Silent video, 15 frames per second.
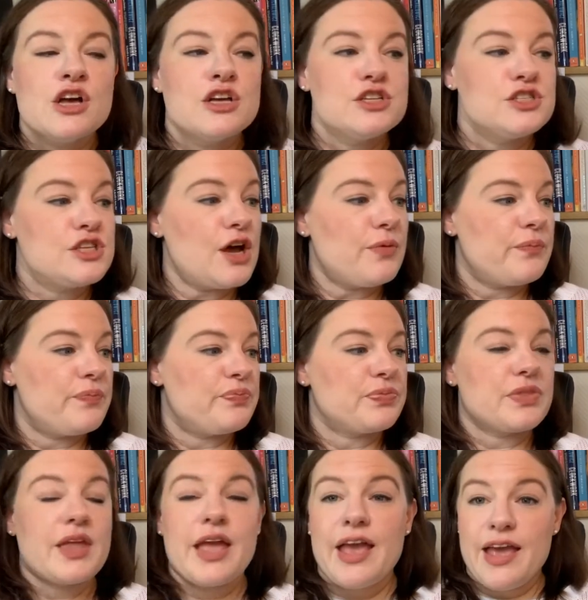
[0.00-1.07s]
So
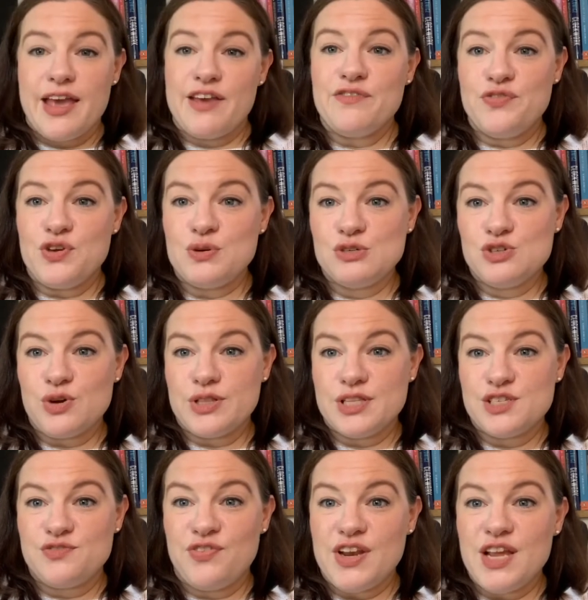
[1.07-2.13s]
if you enjoyed
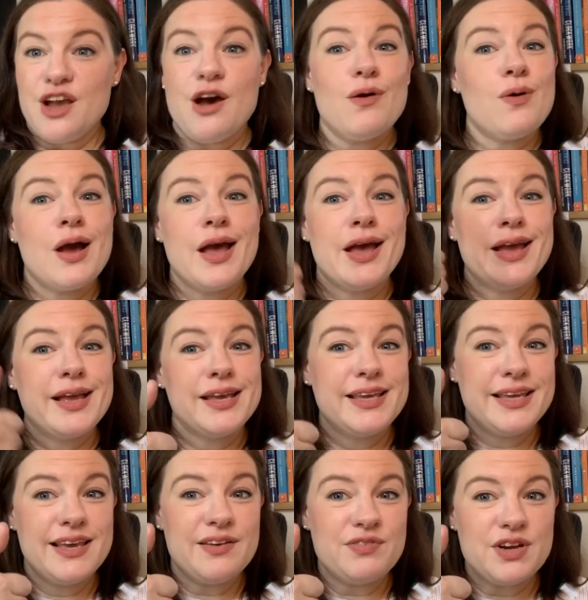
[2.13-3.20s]
this video,
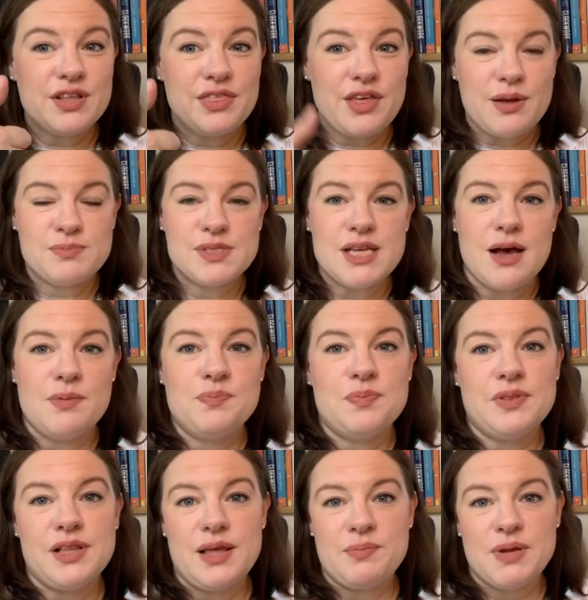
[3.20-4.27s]
give it a thumbs up.
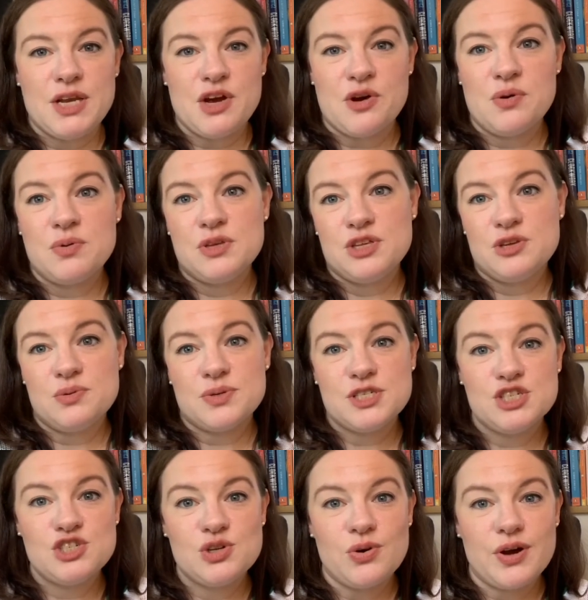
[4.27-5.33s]
Let me know you
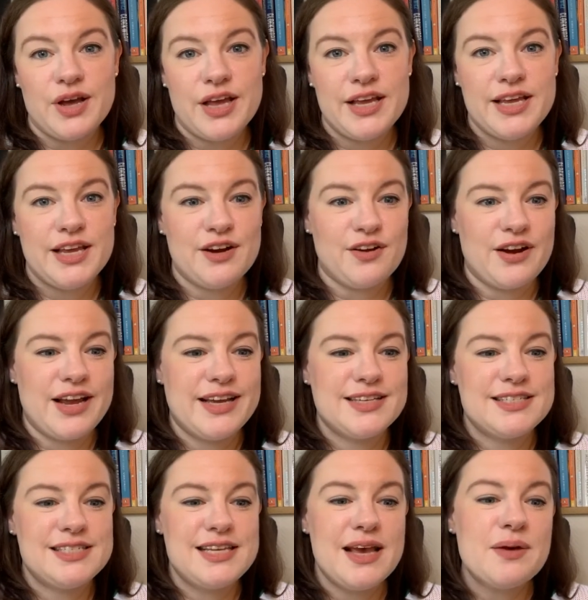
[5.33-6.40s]
enjoy
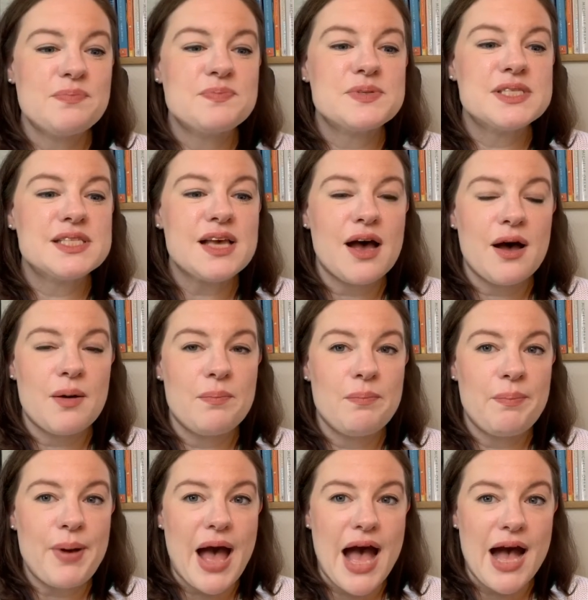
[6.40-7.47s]
hearing tips
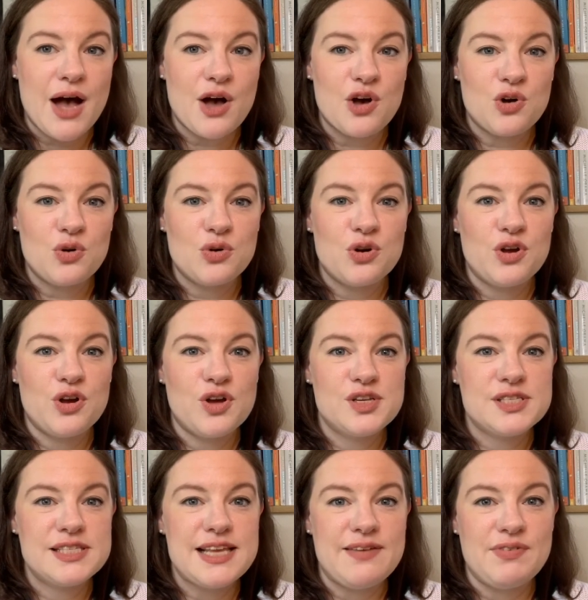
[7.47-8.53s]
about
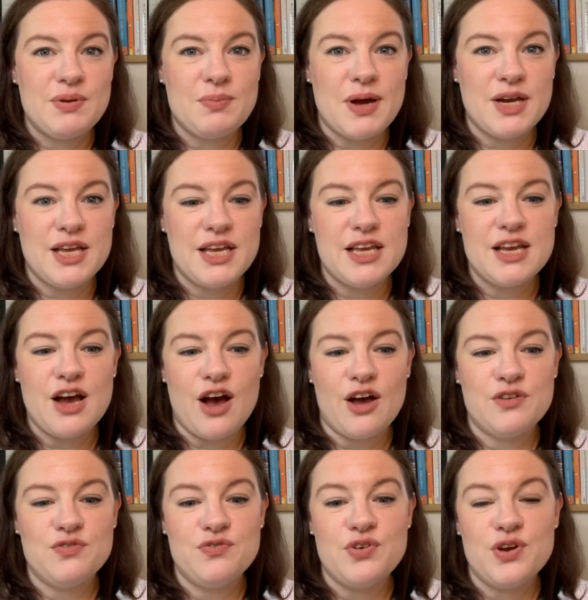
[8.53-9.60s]
saving money
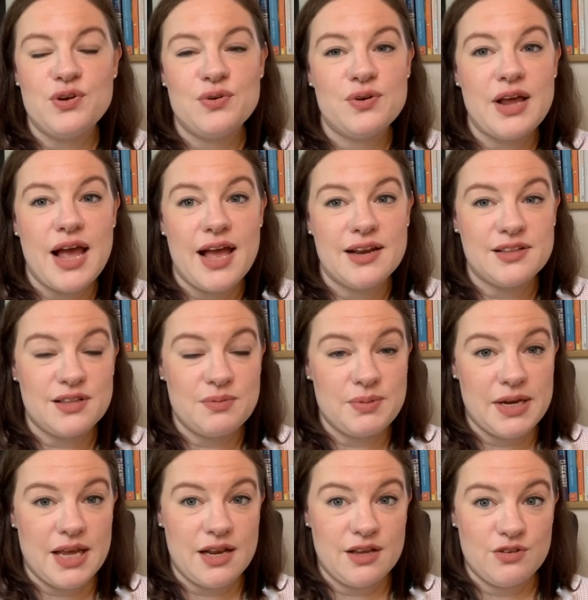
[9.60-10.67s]
on food and
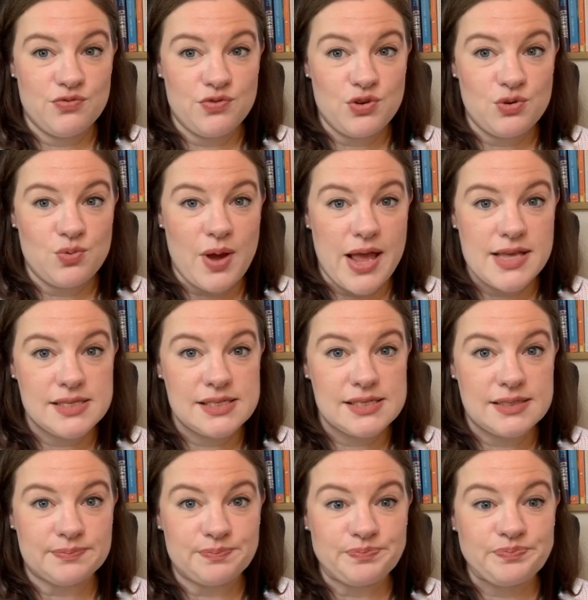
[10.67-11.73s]
eliminating food waste.